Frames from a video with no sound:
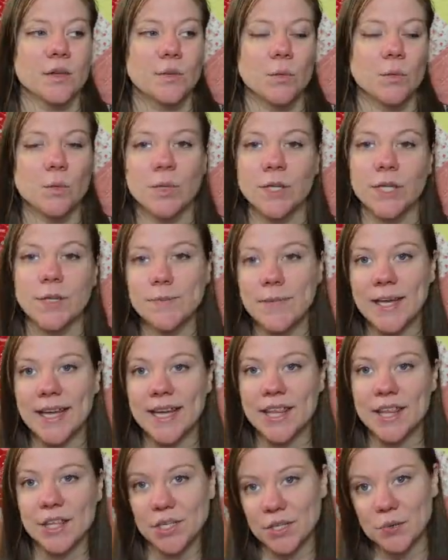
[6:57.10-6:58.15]
wouldn't make a
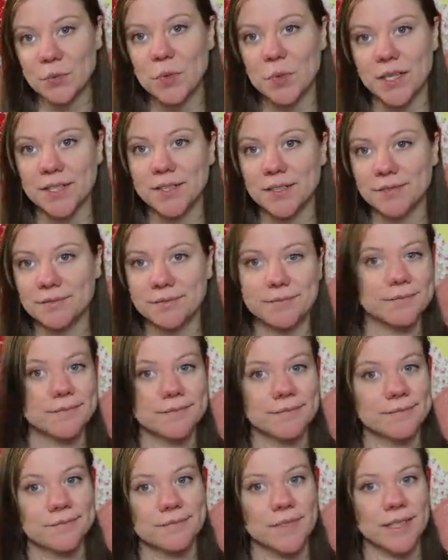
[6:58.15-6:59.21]
3rd one,
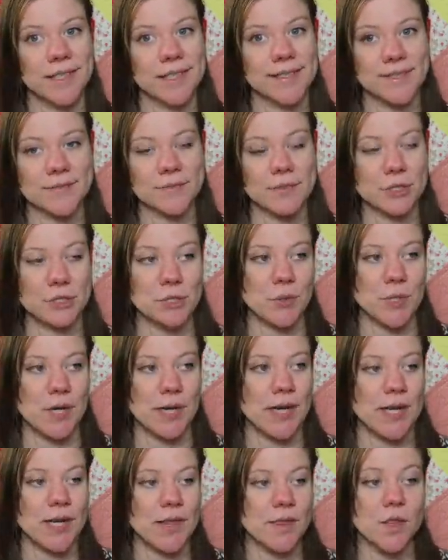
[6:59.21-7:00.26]
that's for sure.
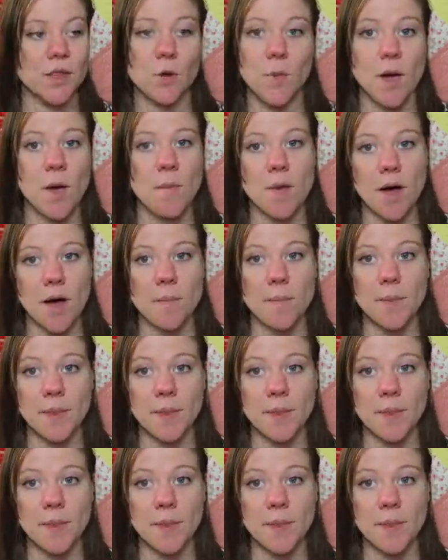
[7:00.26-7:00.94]
Though my mom